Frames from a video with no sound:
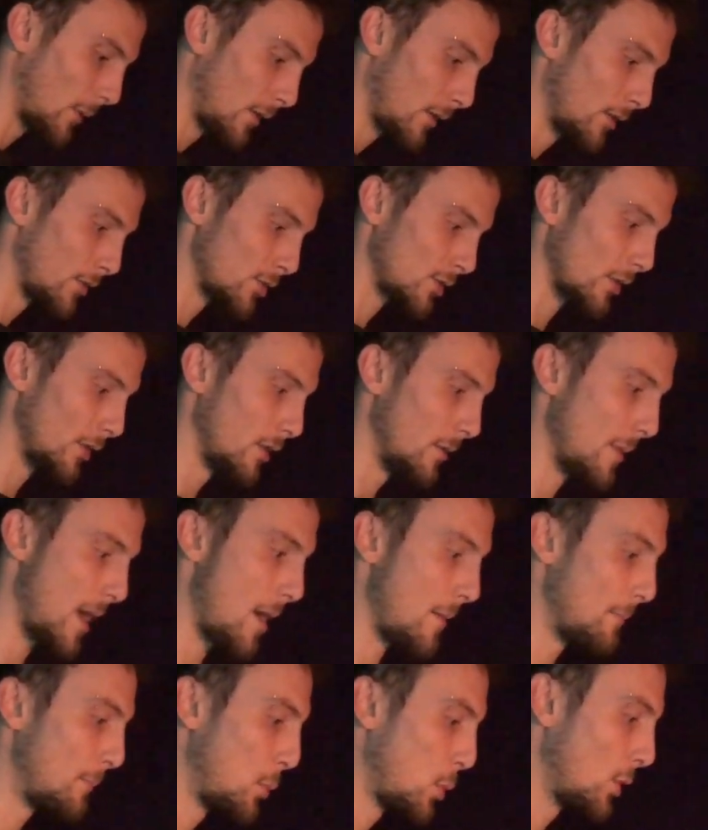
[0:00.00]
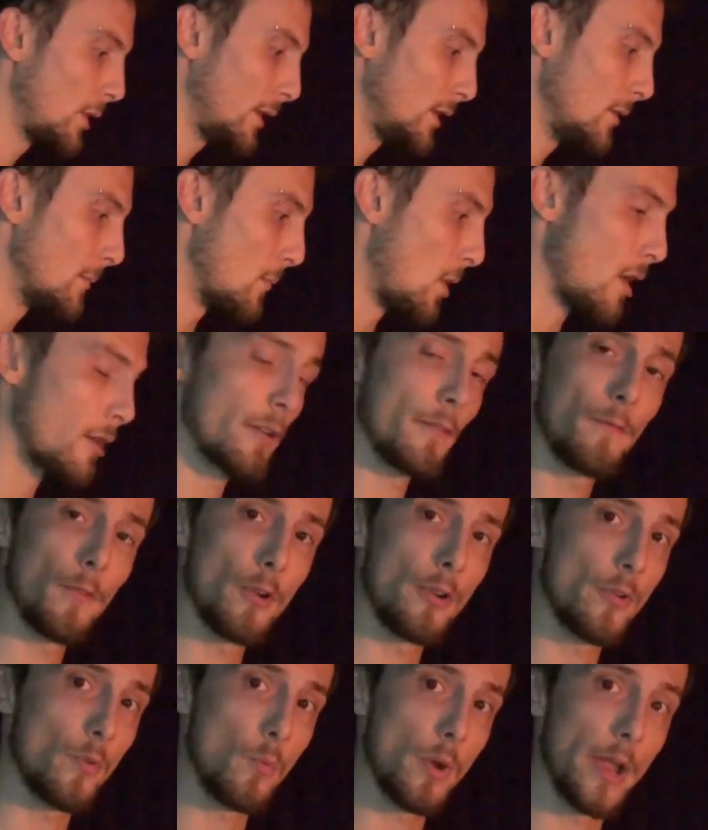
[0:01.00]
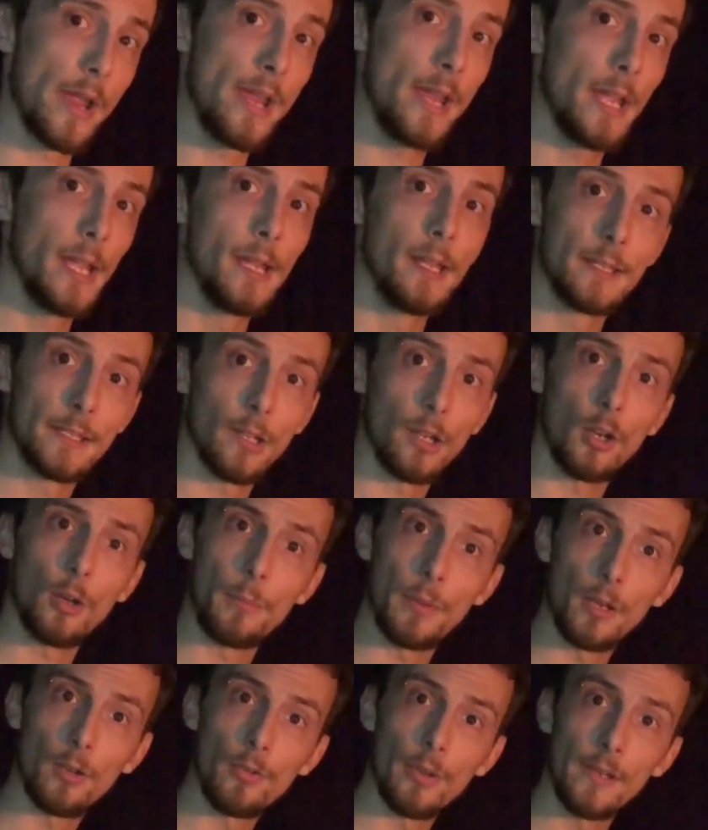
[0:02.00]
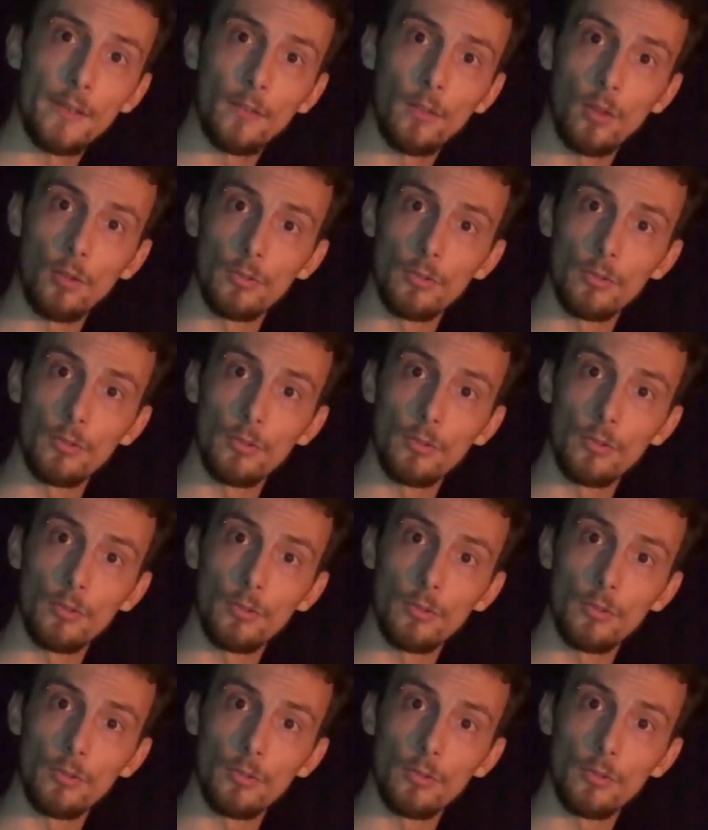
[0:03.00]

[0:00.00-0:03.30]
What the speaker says: what I'm going to show you about putting your microphone away to help increase the